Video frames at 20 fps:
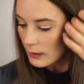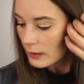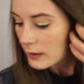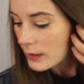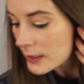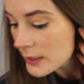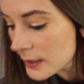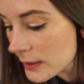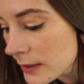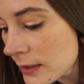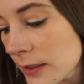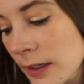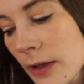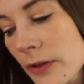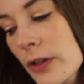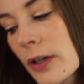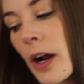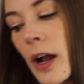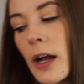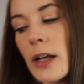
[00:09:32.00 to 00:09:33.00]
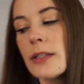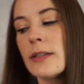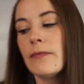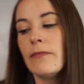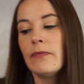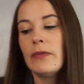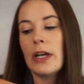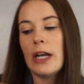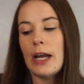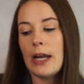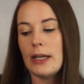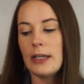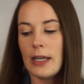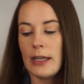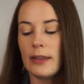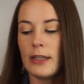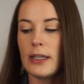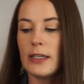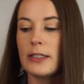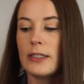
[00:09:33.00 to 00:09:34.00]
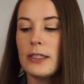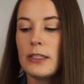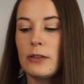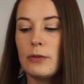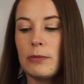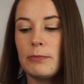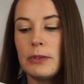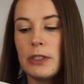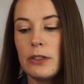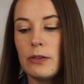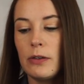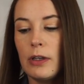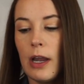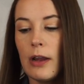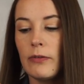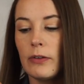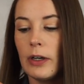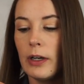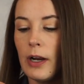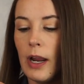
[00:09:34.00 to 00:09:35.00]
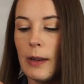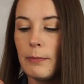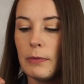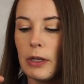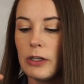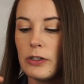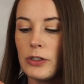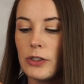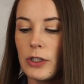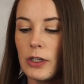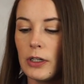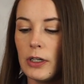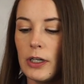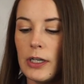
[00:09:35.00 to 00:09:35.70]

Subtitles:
This is another awesome find. I think it's a swimsuit cover. I'm not sure.